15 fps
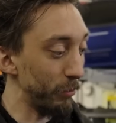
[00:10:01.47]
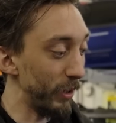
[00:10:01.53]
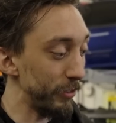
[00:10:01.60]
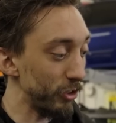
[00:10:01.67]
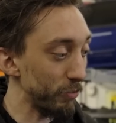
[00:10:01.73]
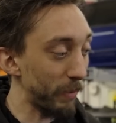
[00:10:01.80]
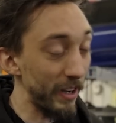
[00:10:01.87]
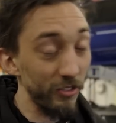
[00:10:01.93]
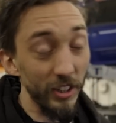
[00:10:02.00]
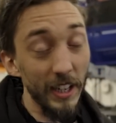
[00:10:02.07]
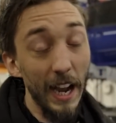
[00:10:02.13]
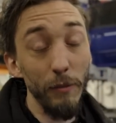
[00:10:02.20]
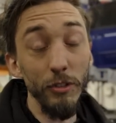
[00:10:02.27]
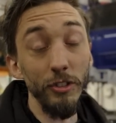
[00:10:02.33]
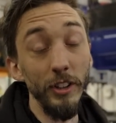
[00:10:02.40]
and we're just based in
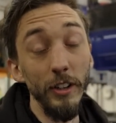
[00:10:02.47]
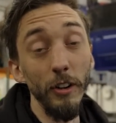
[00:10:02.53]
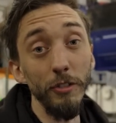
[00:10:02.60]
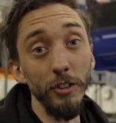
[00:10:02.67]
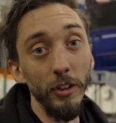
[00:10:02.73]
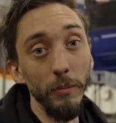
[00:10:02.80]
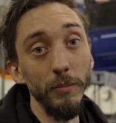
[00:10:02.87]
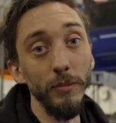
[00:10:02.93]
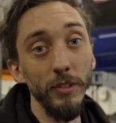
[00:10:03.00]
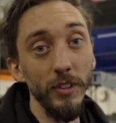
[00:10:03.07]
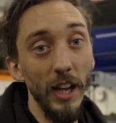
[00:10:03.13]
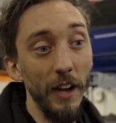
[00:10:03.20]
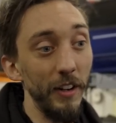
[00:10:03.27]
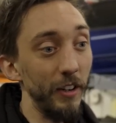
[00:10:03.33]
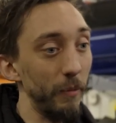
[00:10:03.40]
Calverton in Nottingham,
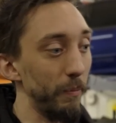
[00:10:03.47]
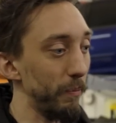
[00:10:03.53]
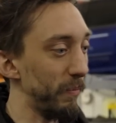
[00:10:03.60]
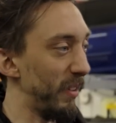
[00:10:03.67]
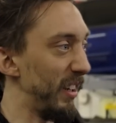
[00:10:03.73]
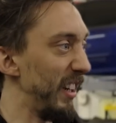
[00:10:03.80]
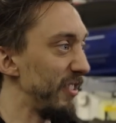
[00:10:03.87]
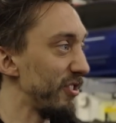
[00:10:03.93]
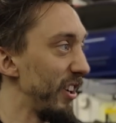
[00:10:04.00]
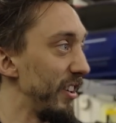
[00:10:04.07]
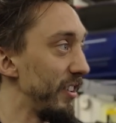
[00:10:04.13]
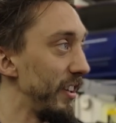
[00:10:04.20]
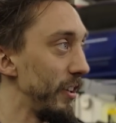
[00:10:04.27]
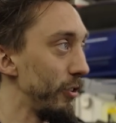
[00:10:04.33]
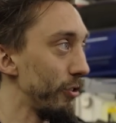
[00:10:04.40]
down in the
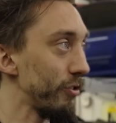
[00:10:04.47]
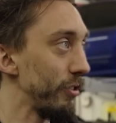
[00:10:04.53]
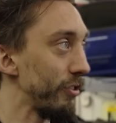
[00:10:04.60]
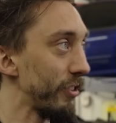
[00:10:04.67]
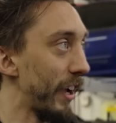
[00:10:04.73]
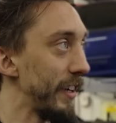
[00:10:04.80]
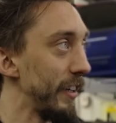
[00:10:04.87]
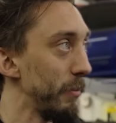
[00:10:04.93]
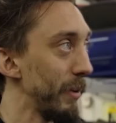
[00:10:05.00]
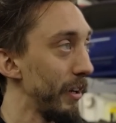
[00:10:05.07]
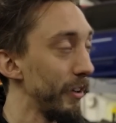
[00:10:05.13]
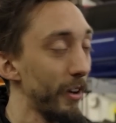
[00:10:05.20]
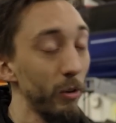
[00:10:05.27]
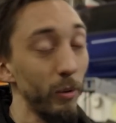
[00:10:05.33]
literally industrial estate in the middle of